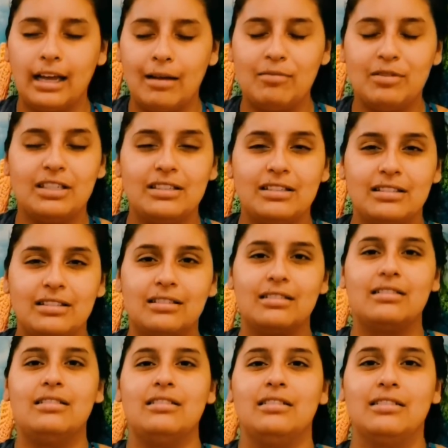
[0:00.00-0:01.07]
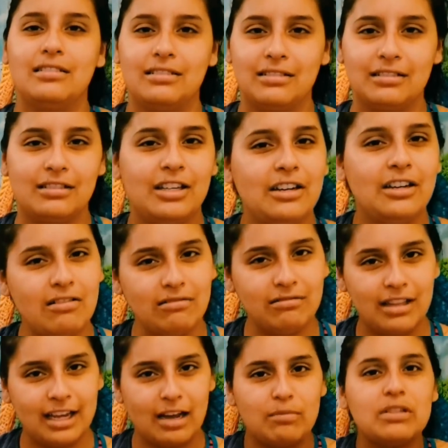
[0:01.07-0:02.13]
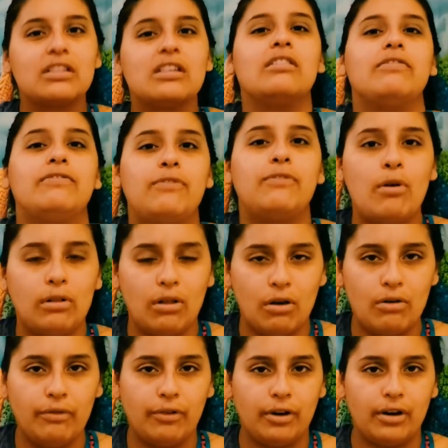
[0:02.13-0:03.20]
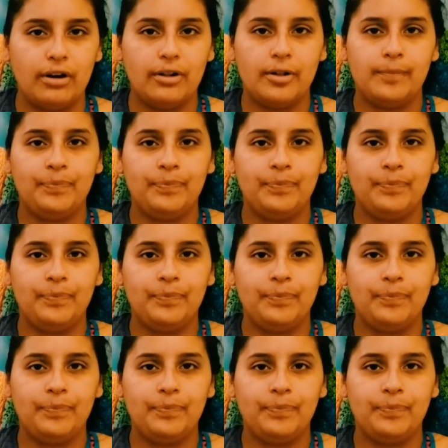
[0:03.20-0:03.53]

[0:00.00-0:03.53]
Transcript: I'm just, you know, like I'm just going to fall over.